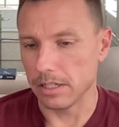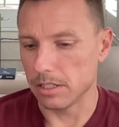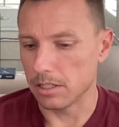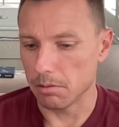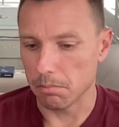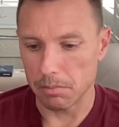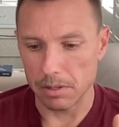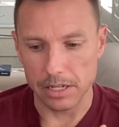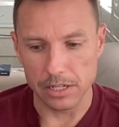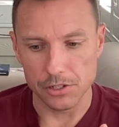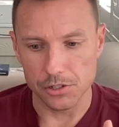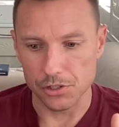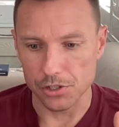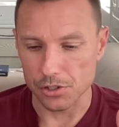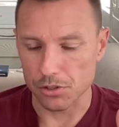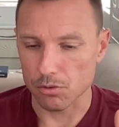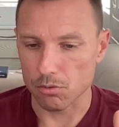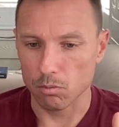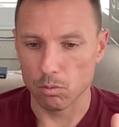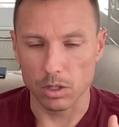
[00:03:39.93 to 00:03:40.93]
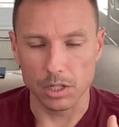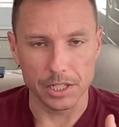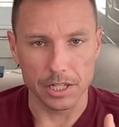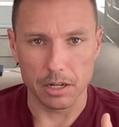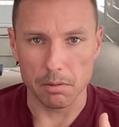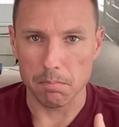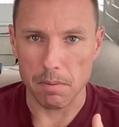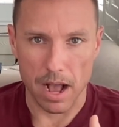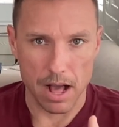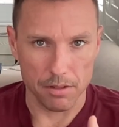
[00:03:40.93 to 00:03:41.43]
to me is just really
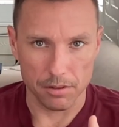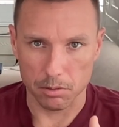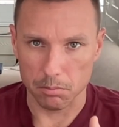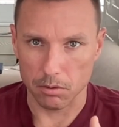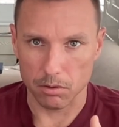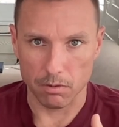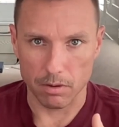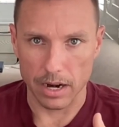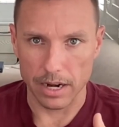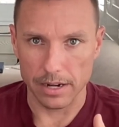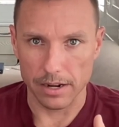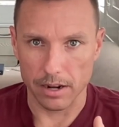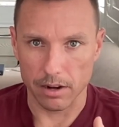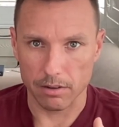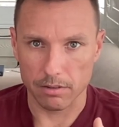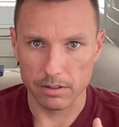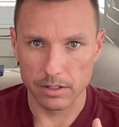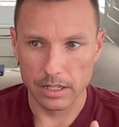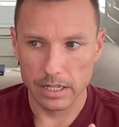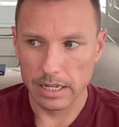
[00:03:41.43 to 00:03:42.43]
unpalatable right now.